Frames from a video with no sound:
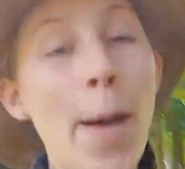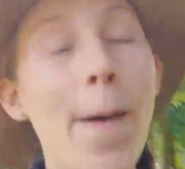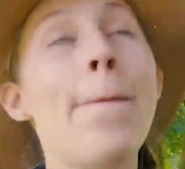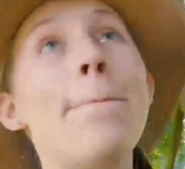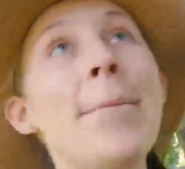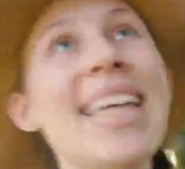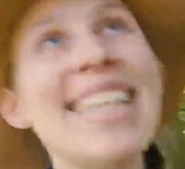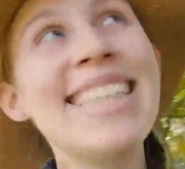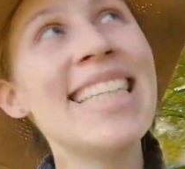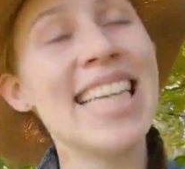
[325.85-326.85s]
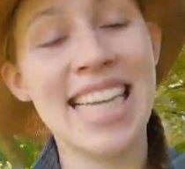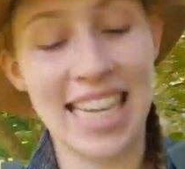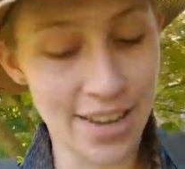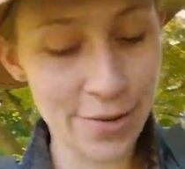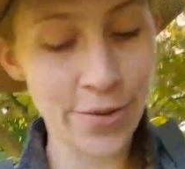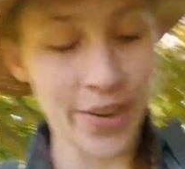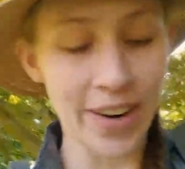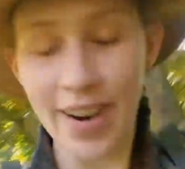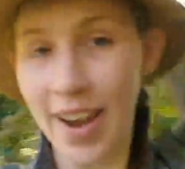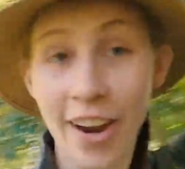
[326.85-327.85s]
amazing
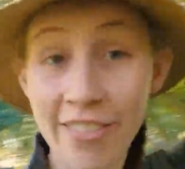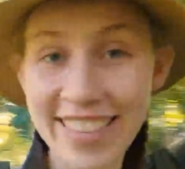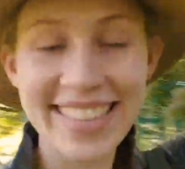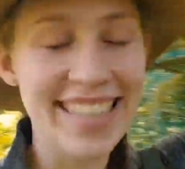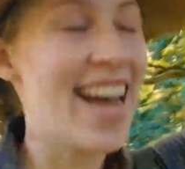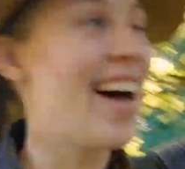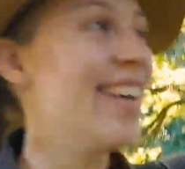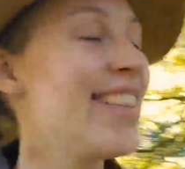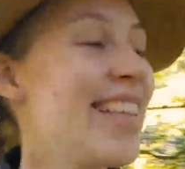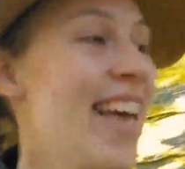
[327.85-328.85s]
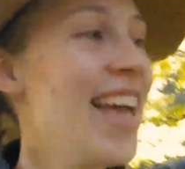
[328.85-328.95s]
for our mental health